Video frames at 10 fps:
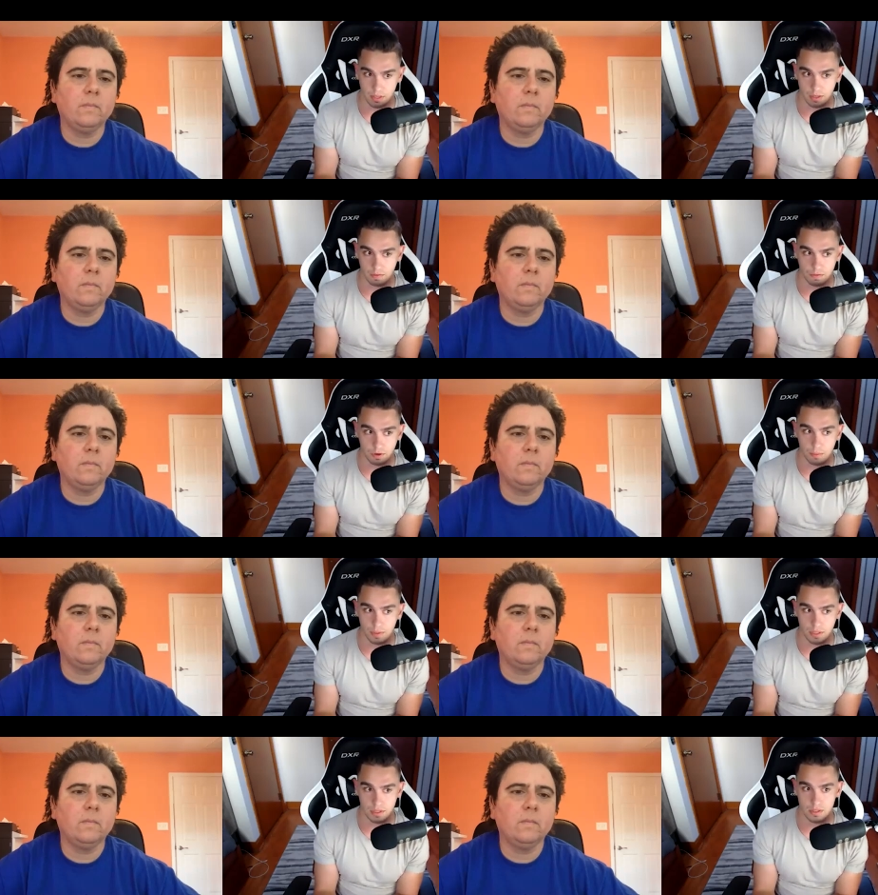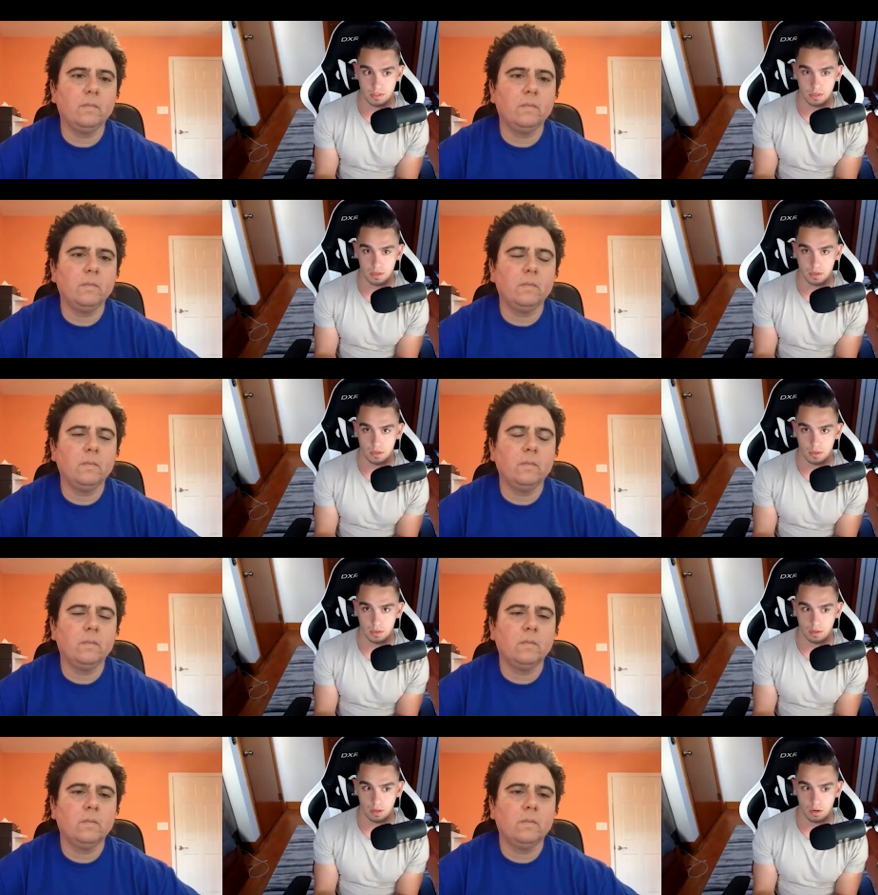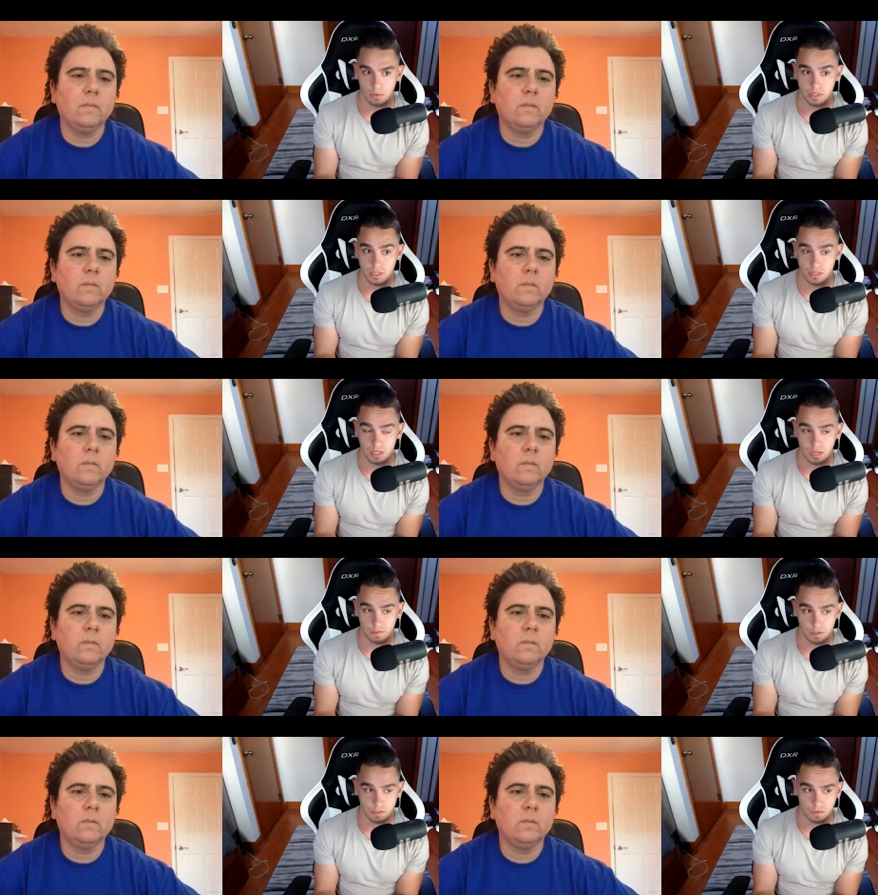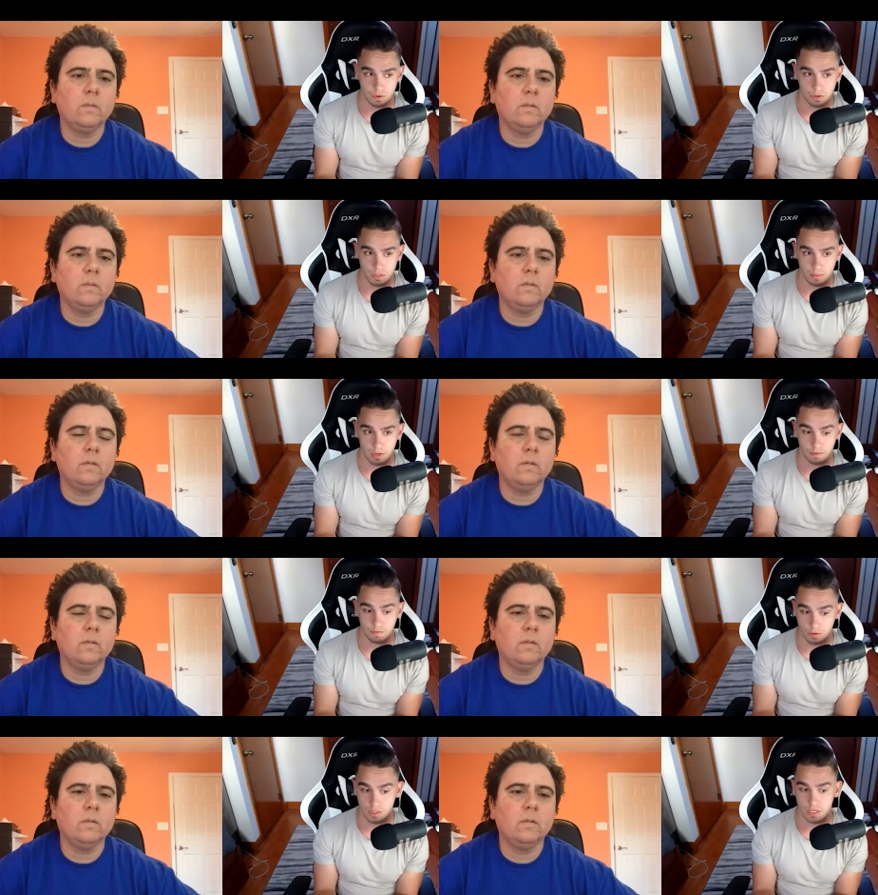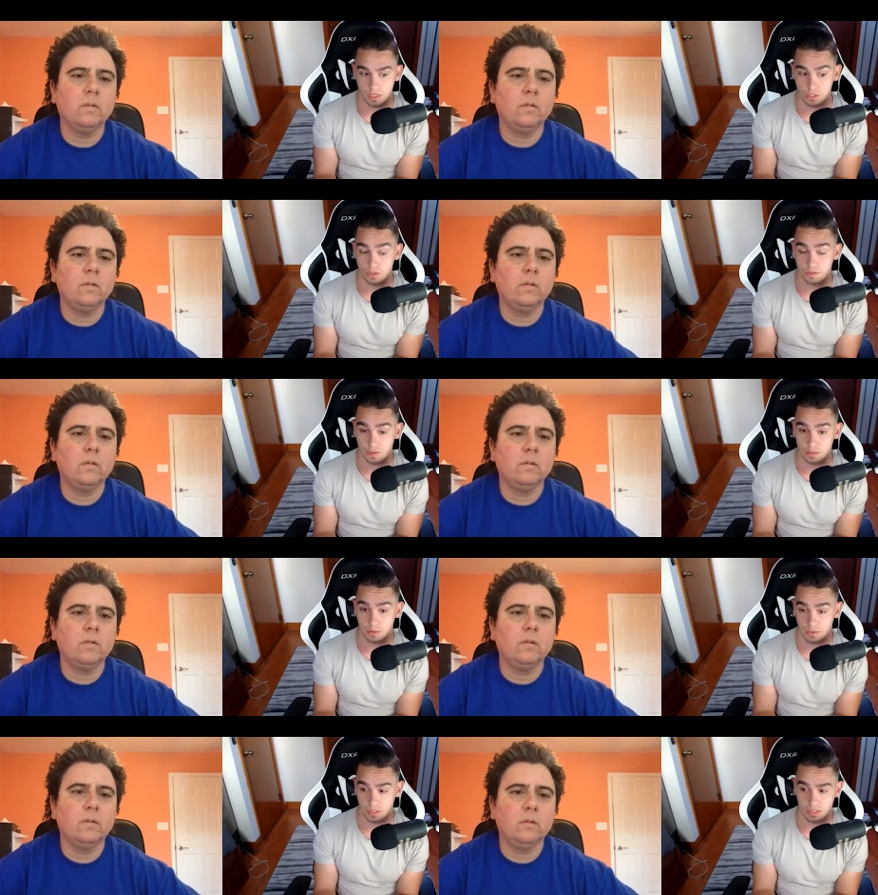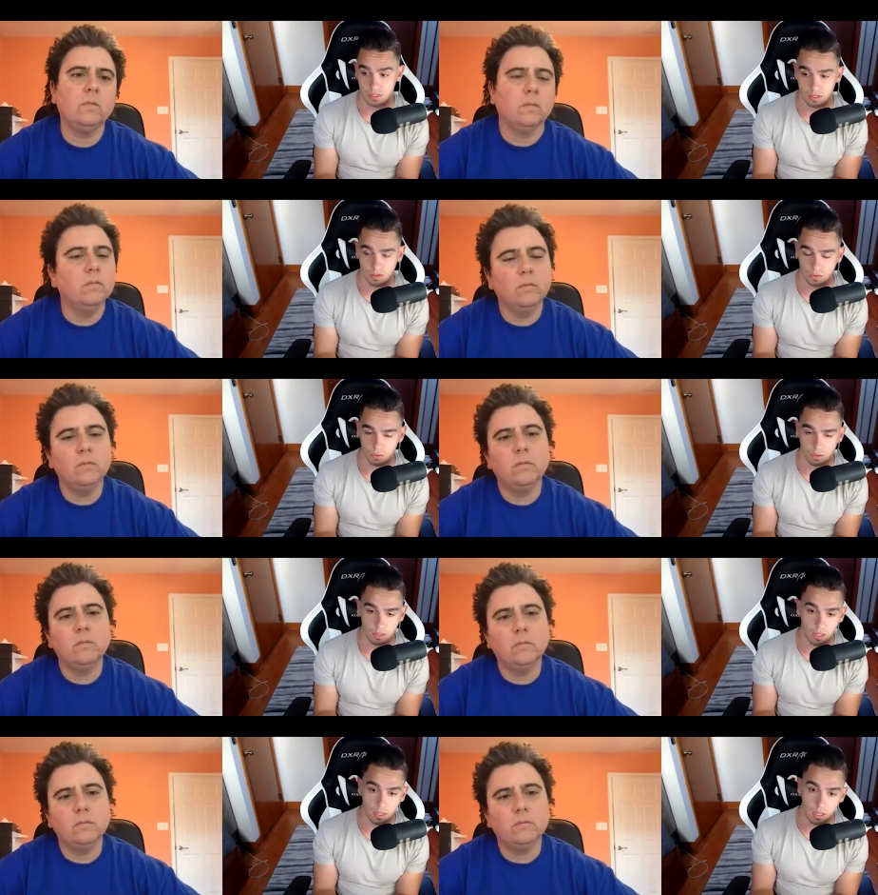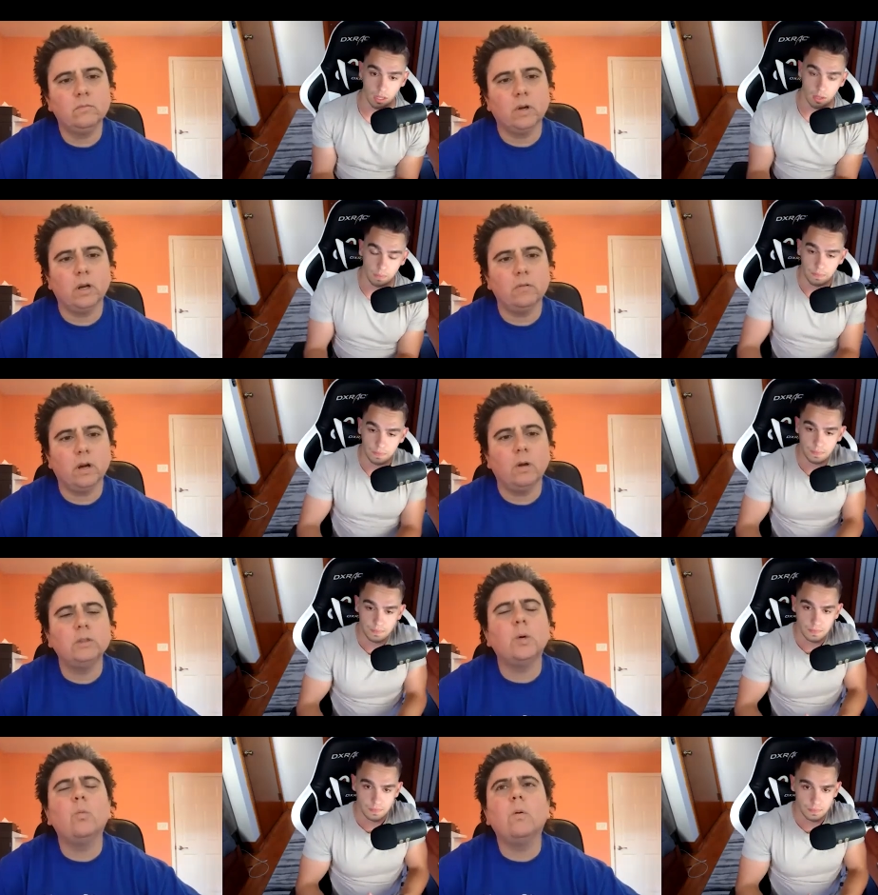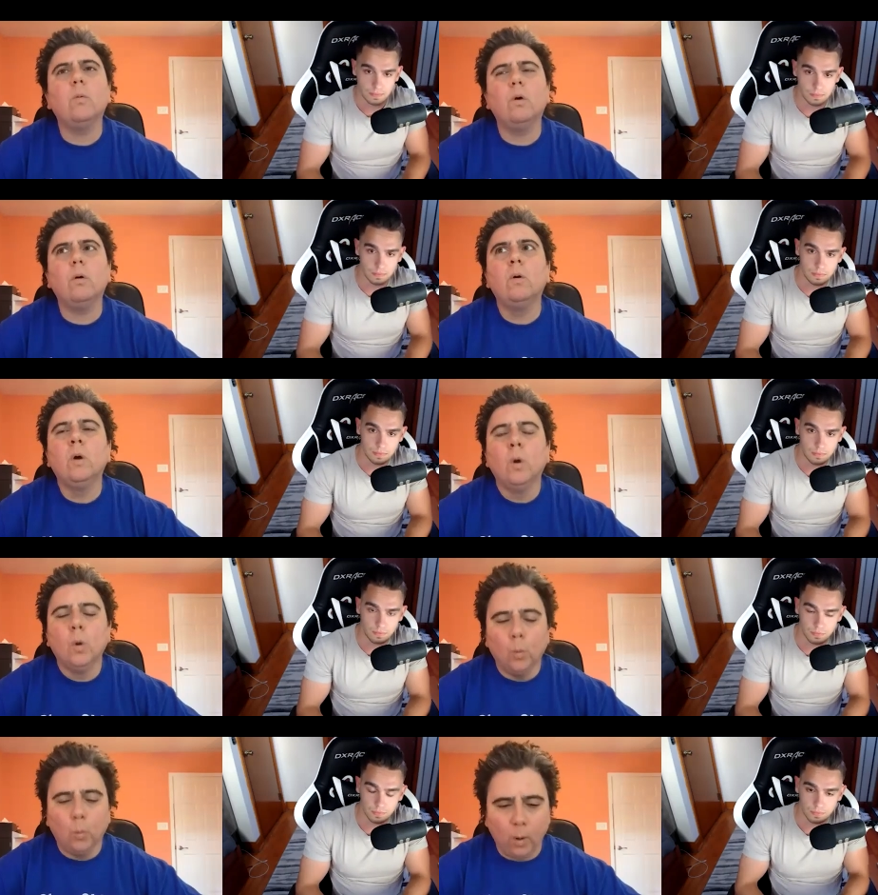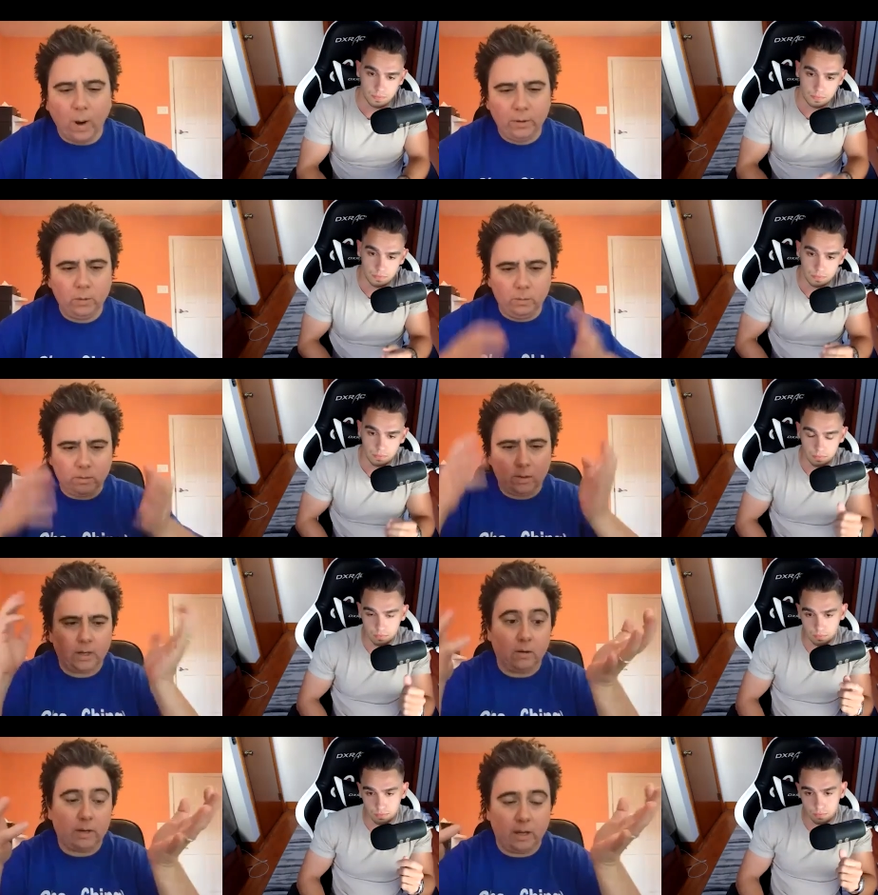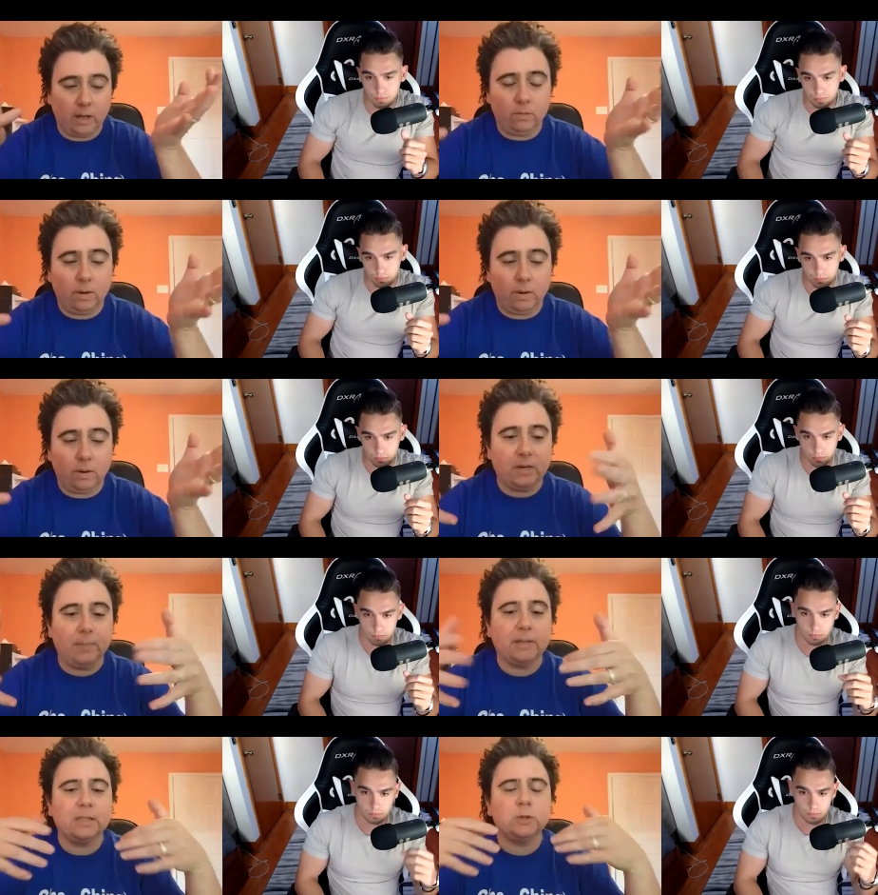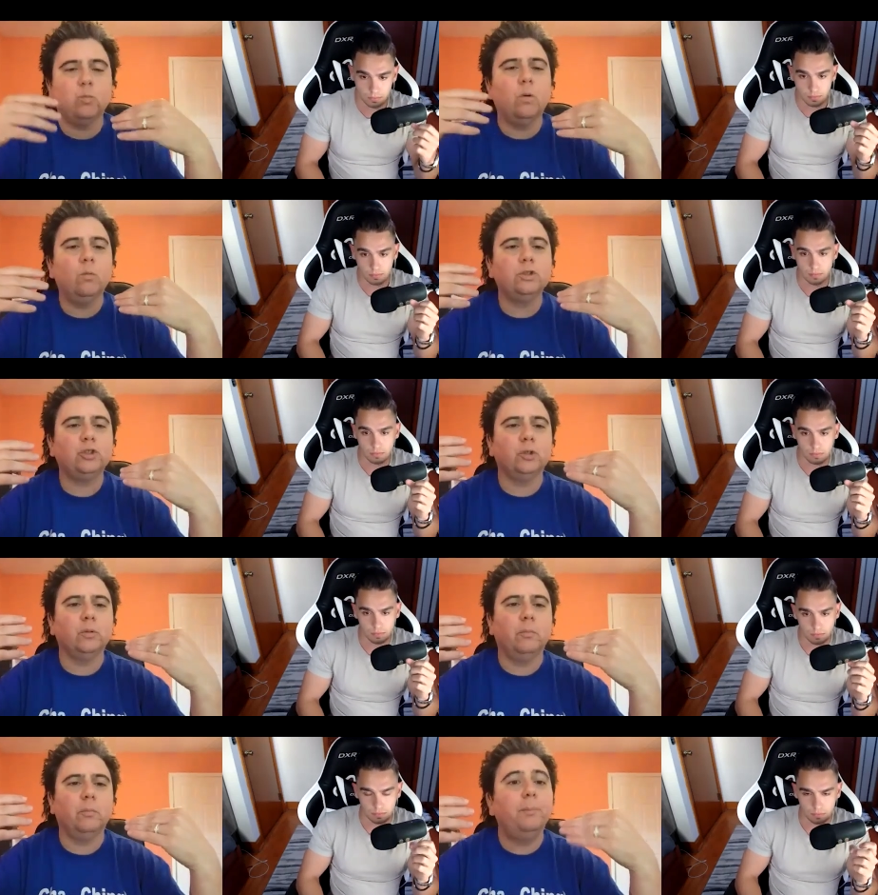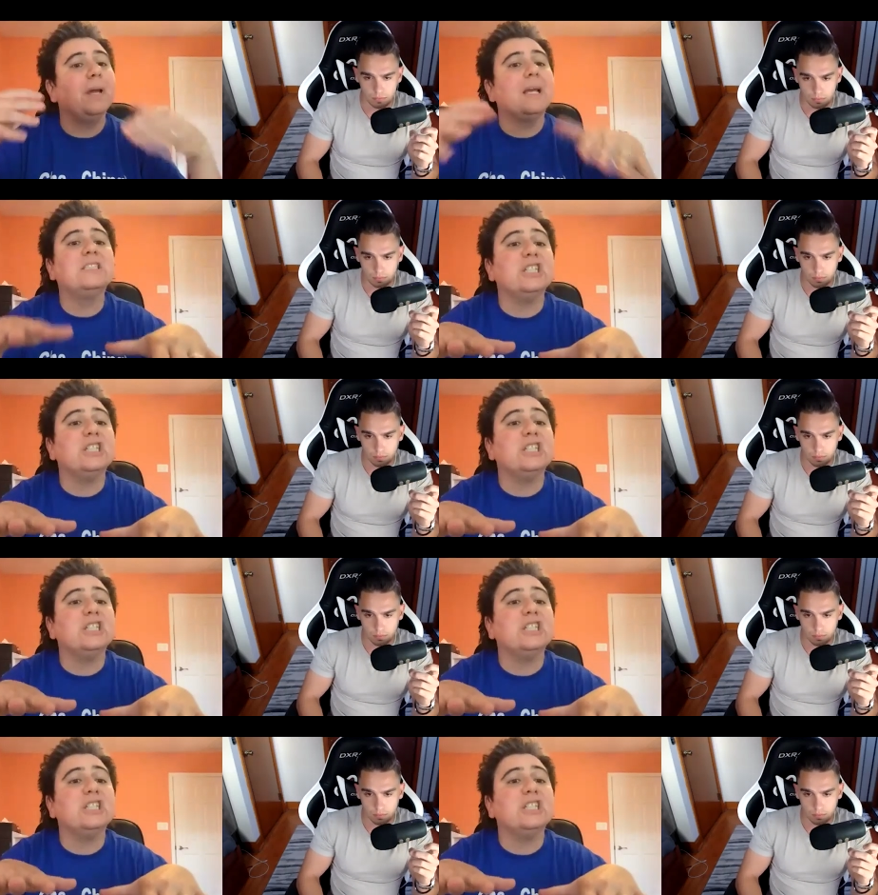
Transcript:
Speaker 1: on that front because I was safe as far as my first initial investment was a successful one.
Speaker 2: Right. Right. So we'll, we'll, when you were like, okay, I'm thinking about this, what was your biggest